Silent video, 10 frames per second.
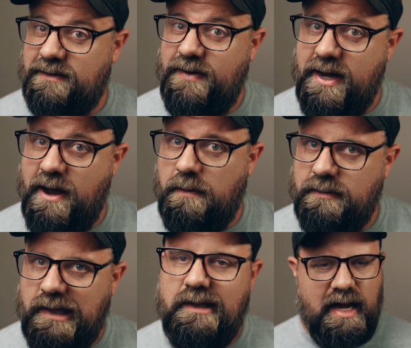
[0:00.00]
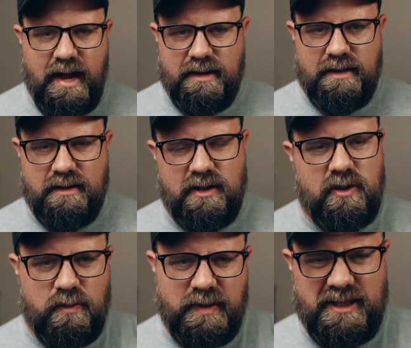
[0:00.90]
this video. And the
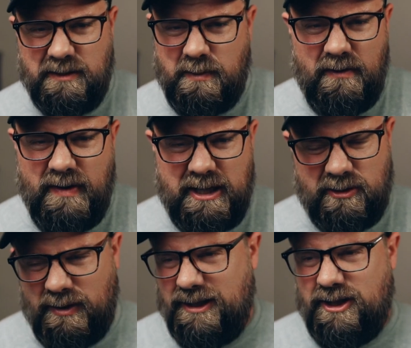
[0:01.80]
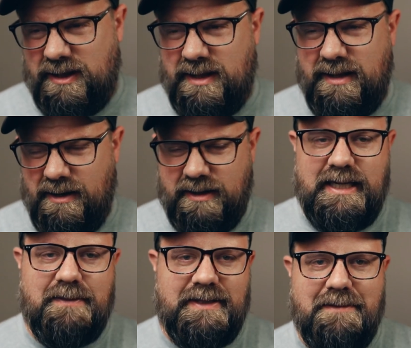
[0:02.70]
Google Business Profile is really just their
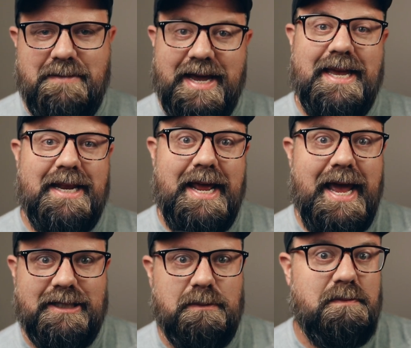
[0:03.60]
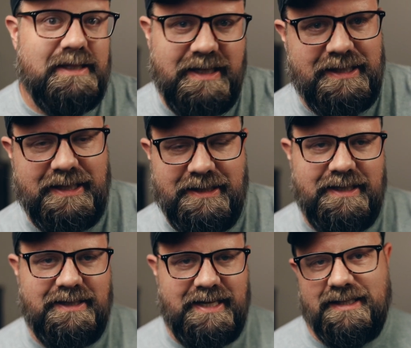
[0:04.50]
attempt at making enhanced business
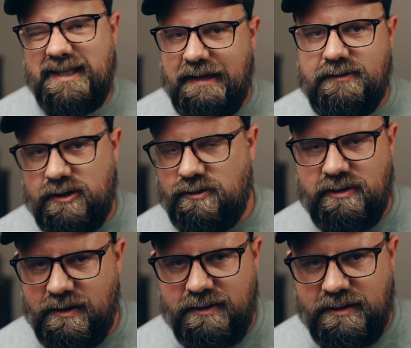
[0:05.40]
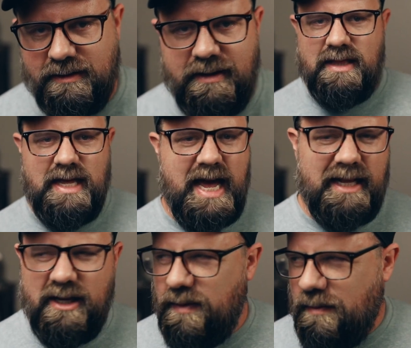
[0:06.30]
listings inside of search results. They add
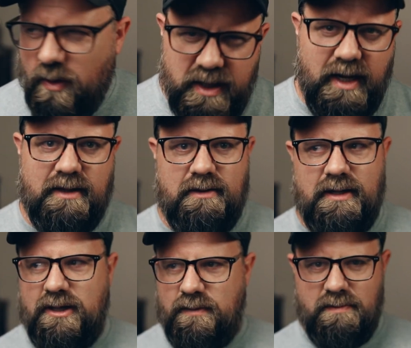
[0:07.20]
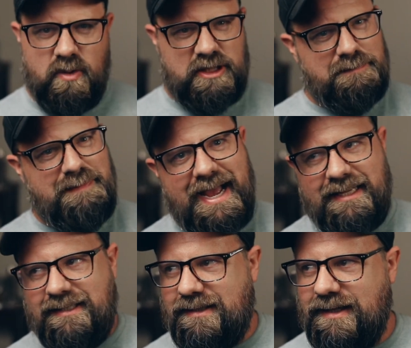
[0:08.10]
a little bit more color, a little bit more
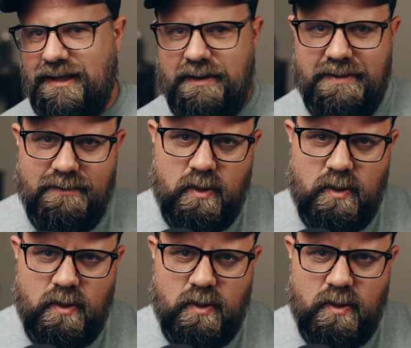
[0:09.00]
spice, a little bit